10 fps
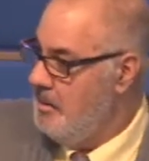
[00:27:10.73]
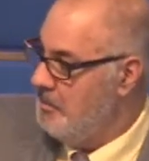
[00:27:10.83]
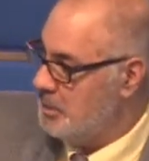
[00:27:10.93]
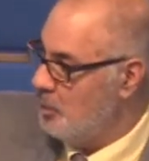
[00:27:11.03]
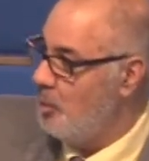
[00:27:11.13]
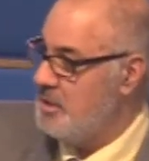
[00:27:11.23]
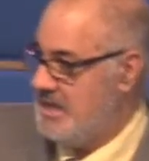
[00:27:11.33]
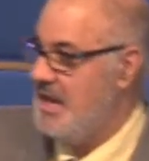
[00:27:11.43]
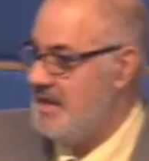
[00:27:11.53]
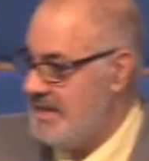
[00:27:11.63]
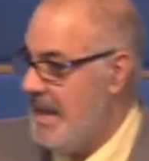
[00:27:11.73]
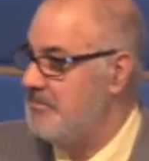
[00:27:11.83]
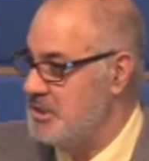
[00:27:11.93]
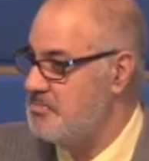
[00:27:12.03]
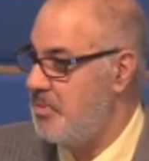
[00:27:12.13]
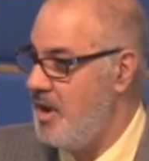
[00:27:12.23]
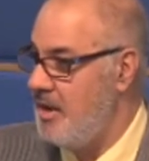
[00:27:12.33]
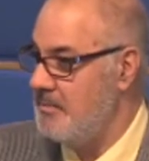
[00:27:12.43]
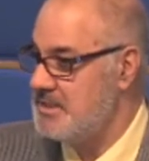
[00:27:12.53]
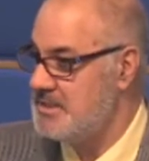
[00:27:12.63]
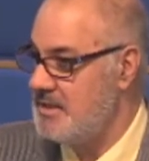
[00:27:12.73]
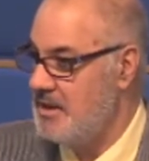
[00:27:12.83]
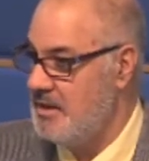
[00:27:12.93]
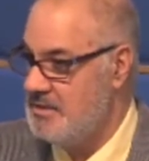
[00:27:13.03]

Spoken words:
But the Lord kept his promise.